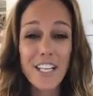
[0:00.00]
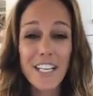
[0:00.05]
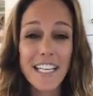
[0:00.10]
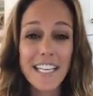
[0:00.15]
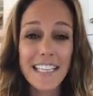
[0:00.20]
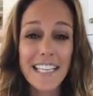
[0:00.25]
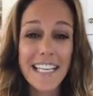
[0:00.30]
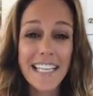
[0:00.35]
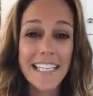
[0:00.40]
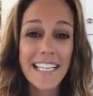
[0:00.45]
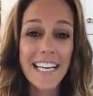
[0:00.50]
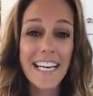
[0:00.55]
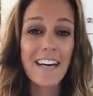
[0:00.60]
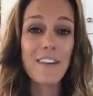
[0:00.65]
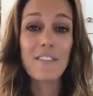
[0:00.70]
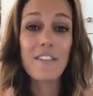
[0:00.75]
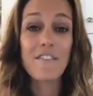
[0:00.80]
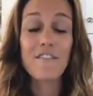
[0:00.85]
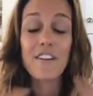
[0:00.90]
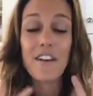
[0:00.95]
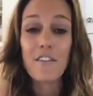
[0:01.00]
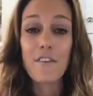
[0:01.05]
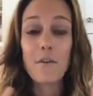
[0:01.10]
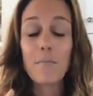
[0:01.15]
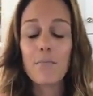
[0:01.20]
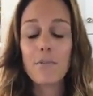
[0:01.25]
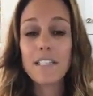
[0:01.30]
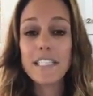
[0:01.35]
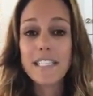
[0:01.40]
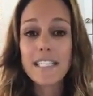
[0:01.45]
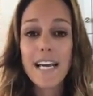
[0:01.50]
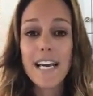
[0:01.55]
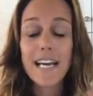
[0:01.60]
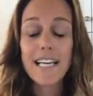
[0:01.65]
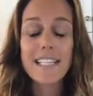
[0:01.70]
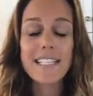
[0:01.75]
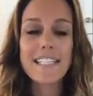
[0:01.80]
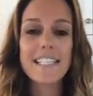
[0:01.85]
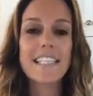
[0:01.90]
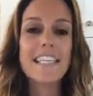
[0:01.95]
look at Glinda, the fairy
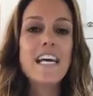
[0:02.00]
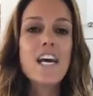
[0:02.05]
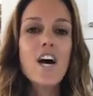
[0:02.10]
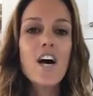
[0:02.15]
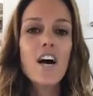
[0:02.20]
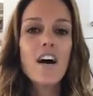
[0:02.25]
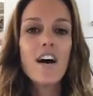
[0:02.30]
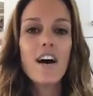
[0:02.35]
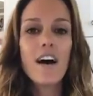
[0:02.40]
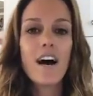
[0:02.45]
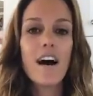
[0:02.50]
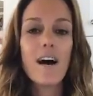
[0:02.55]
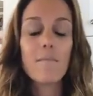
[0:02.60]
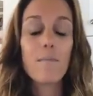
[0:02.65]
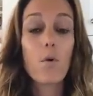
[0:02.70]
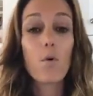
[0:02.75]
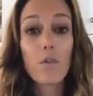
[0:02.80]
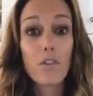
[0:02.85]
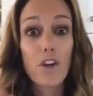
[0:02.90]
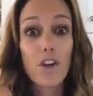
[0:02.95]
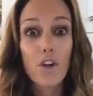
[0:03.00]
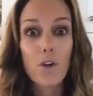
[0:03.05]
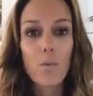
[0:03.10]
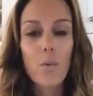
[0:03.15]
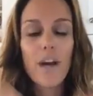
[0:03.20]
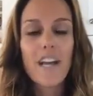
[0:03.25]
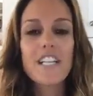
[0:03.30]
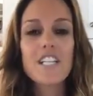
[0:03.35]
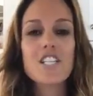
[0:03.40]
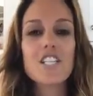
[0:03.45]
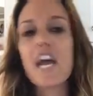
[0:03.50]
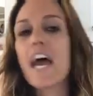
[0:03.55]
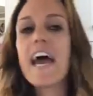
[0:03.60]
princess, and or the good witch.